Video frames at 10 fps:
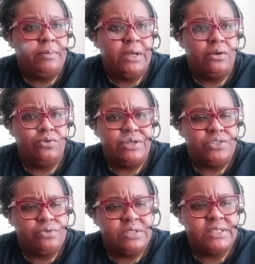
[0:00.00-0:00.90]
i'm not going
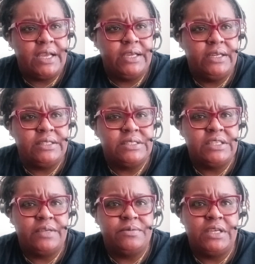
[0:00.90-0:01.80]
to sign at the
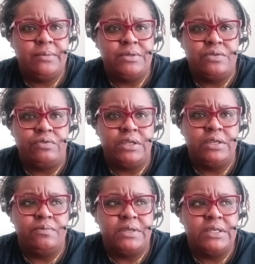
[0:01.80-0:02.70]
same time as
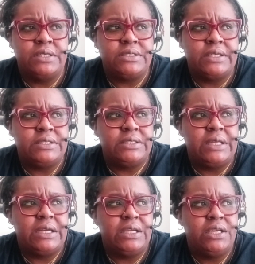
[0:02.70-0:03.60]
reading because that's a
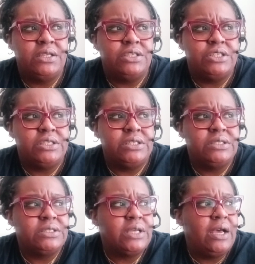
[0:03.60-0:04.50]
lot of
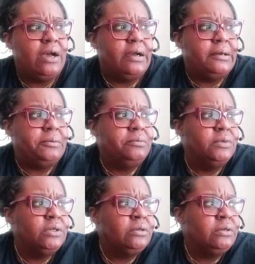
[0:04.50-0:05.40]
energies um,
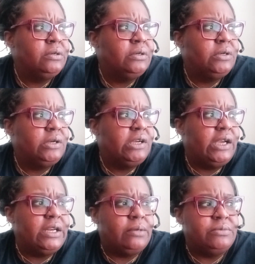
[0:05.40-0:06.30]

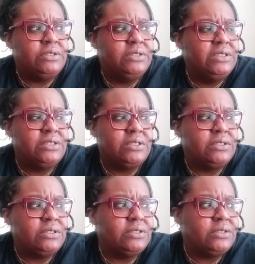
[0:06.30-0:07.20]
and i'm it's,
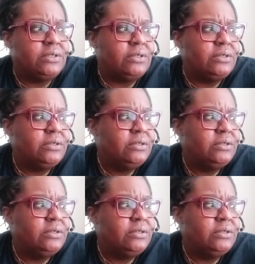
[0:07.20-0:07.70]
it's, it's a